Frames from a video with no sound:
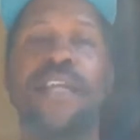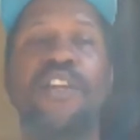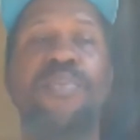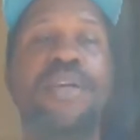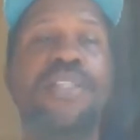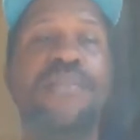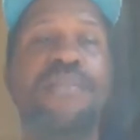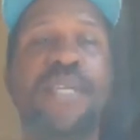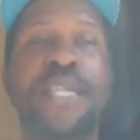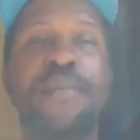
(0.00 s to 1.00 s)
you press the
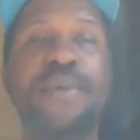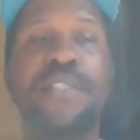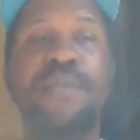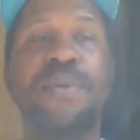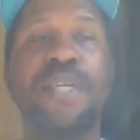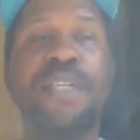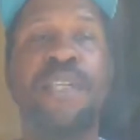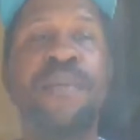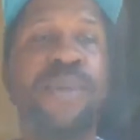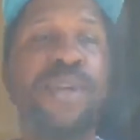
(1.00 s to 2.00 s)
button, I press the
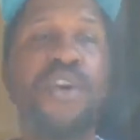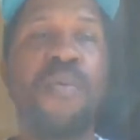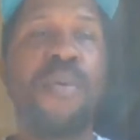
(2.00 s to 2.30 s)
button, and we go